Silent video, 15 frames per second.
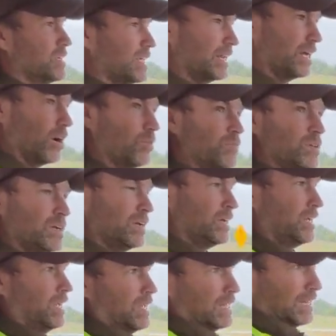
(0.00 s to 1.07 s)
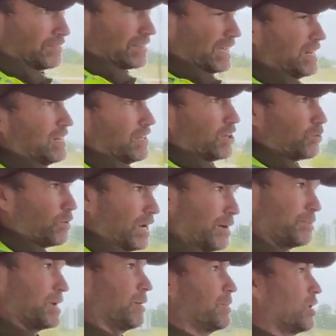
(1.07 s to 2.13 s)
you know. And I've got another
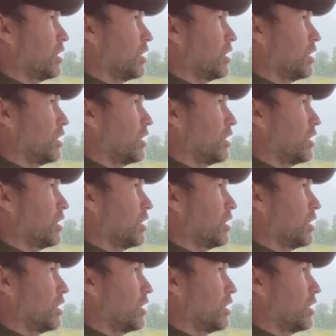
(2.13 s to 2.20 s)
ramp coming